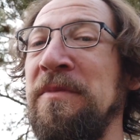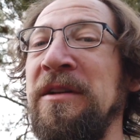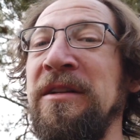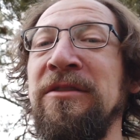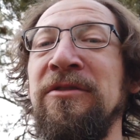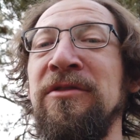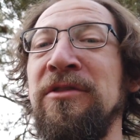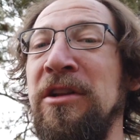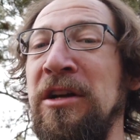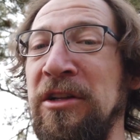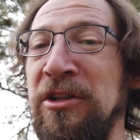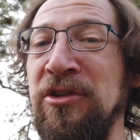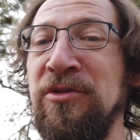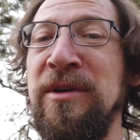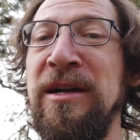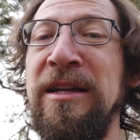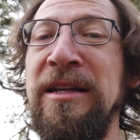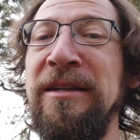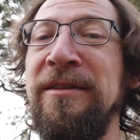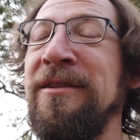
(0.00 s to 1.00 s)
because there's a lot of
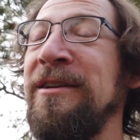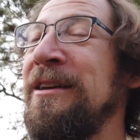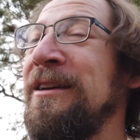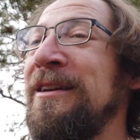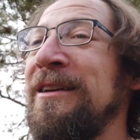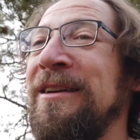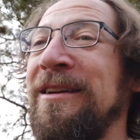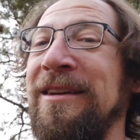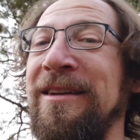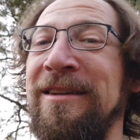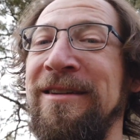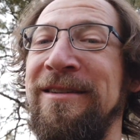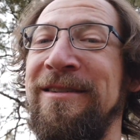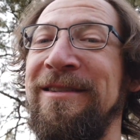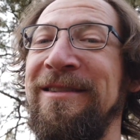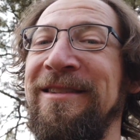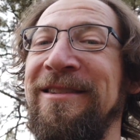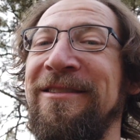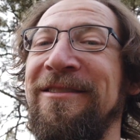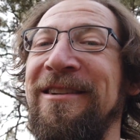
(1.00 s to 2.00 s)
treading,
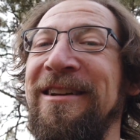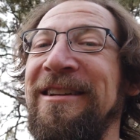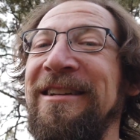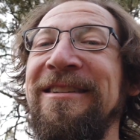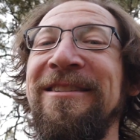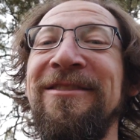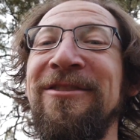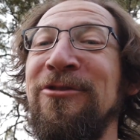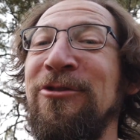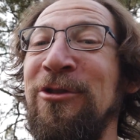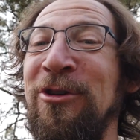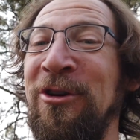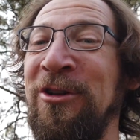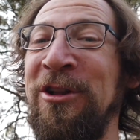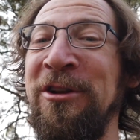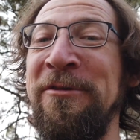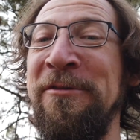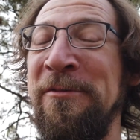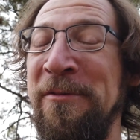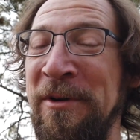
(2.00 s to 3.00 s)
and it doesn't look
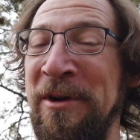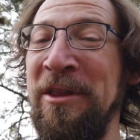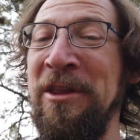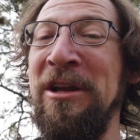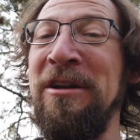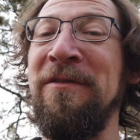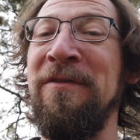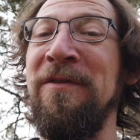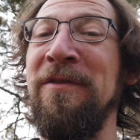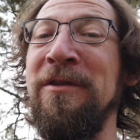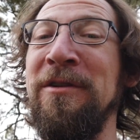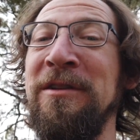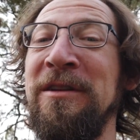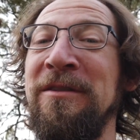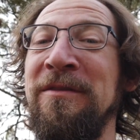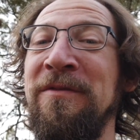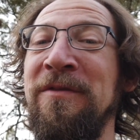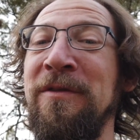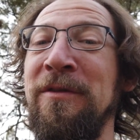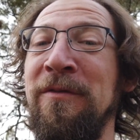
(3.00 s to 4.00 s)
like one of their
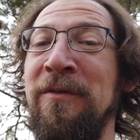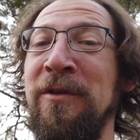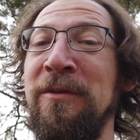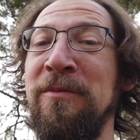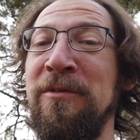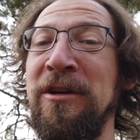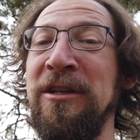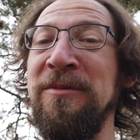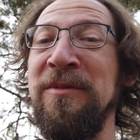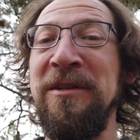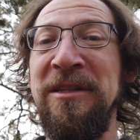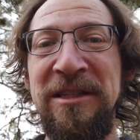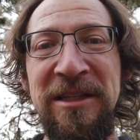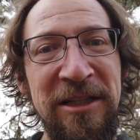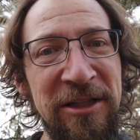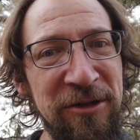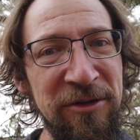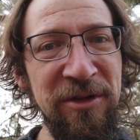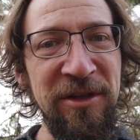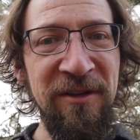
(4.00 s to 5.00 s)
footprints, but it's
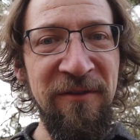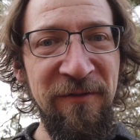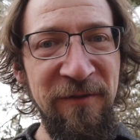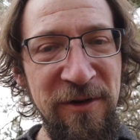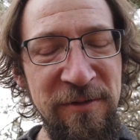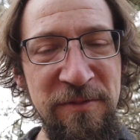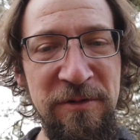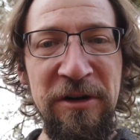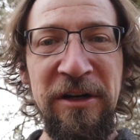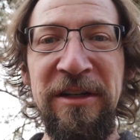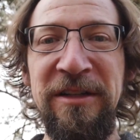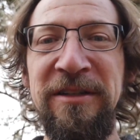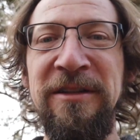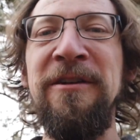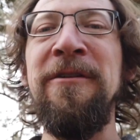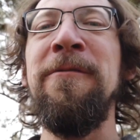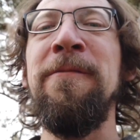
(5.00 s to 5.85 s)
clearly a footprint.